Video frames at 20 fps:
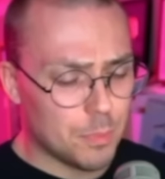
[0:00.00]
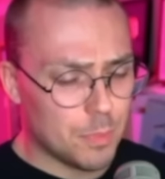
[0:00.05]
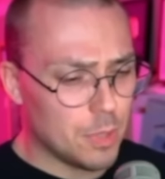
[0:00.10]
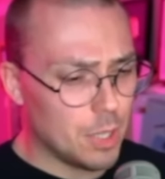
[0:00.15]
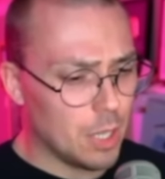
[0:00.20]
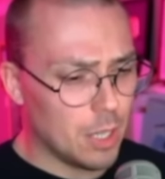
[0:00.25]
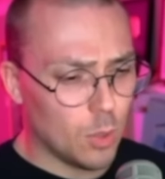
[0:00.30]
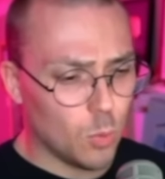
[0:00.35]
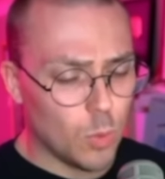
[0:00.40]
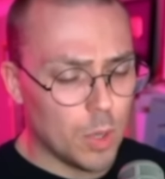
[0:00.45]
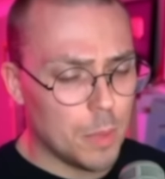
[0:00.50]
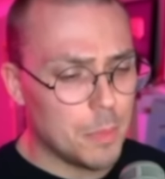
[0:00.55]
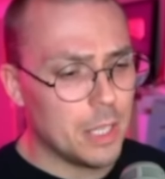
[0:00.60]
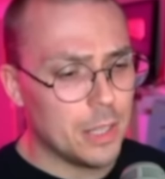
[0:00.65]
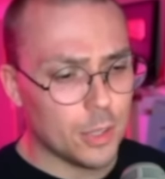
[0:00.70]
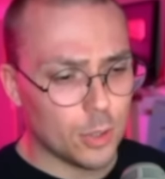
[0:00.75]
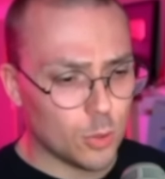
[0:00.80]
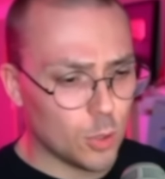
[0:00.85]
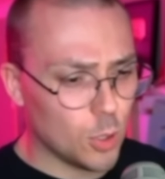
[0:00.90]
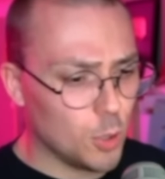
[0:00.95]
women
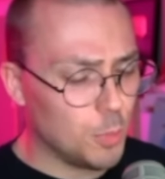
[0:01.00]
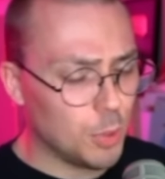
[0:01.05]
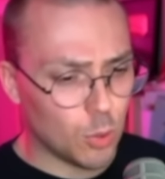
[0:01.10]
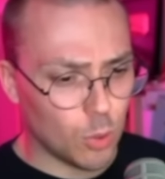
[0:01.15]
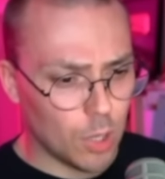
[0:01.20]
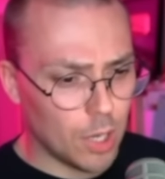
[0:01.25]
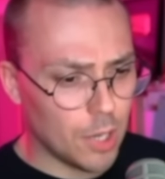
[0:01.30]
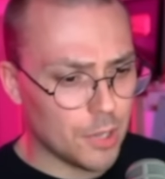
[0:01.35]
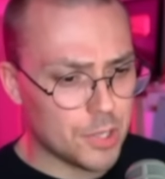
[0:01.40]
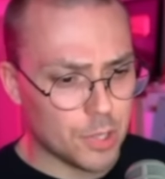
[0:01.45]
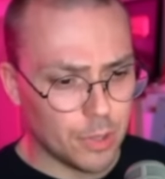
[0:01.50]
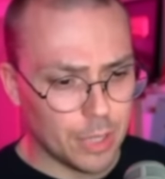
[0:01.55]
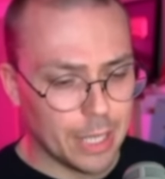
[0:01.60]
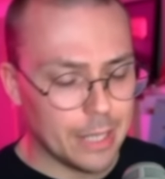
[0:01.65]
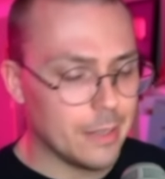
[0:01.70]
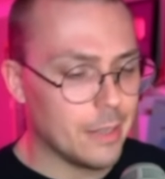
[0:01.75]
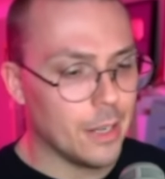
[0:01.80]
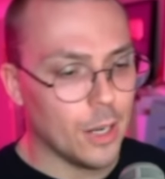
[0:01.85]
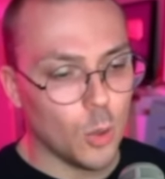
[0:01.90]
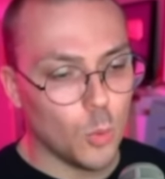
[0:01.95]
in the group who were also
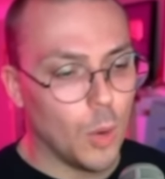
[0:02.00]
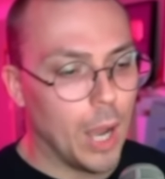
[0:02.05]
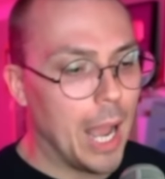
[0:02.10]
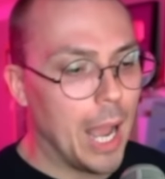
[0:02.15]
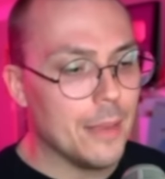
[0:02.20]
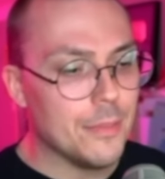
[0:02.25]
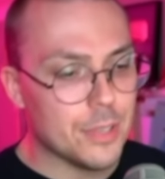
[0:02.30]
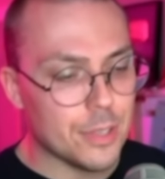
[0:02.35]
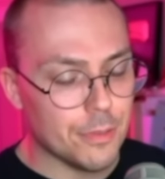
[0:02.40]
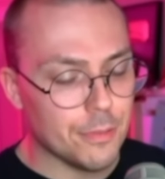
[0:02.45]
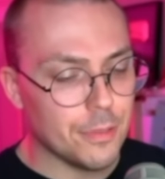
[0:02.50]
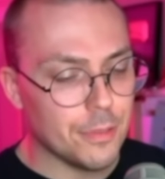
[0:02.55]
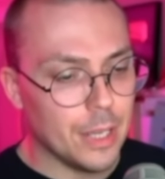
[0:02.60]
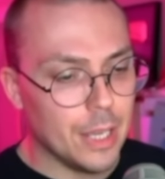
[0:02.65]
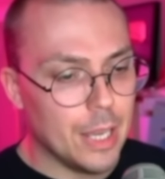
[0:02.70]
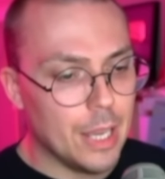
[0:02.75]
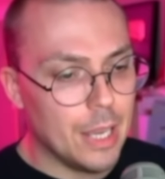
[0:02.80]
like, you know, wives of,